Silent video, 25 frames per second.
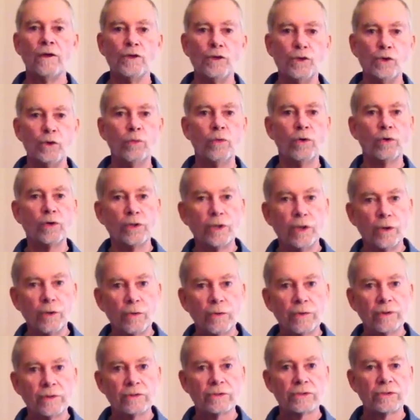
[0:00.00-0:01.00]
you will
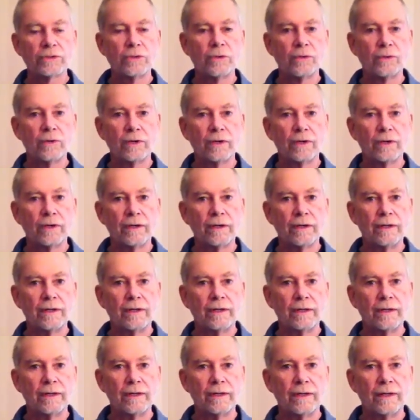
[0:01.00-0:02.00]
lower your score.
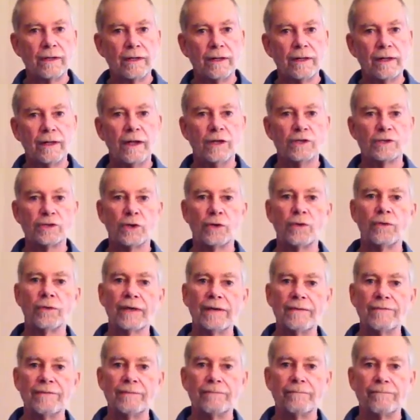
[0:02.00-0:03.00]

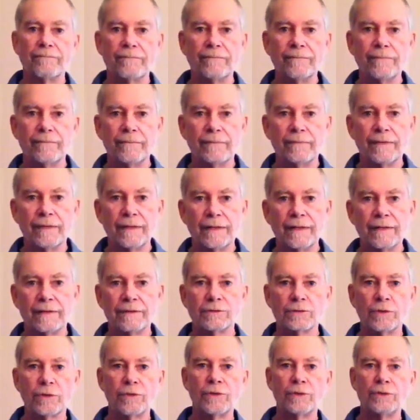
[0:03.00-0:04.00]
So
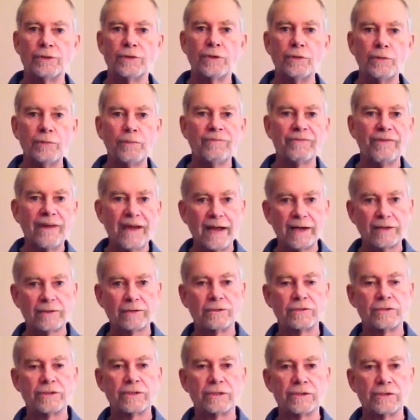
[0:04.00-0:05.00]
the 2
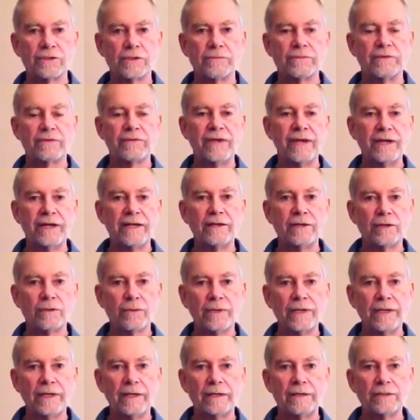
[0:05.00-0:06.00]
factors in terms of hitting
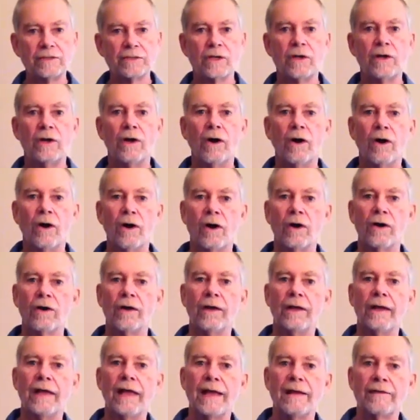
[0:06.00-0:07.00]
greens
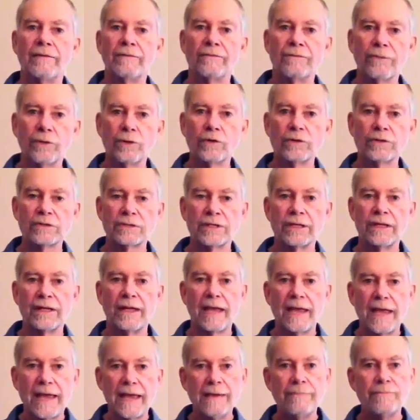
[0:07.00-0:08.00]
are, first,
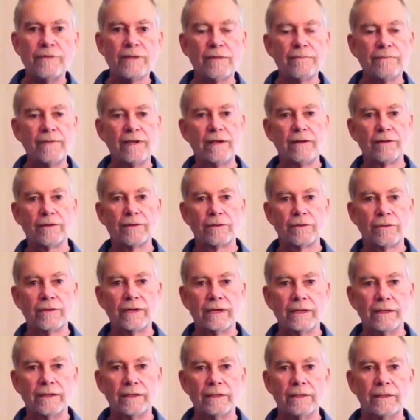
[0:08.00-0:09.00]
aim to the middle of the
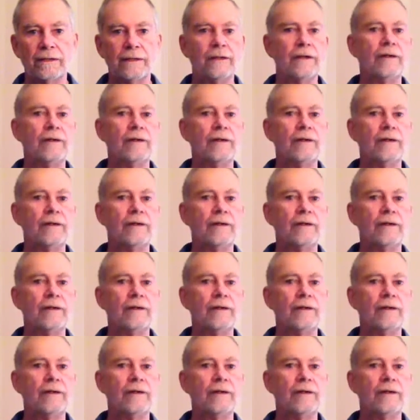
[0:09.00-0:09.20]
green.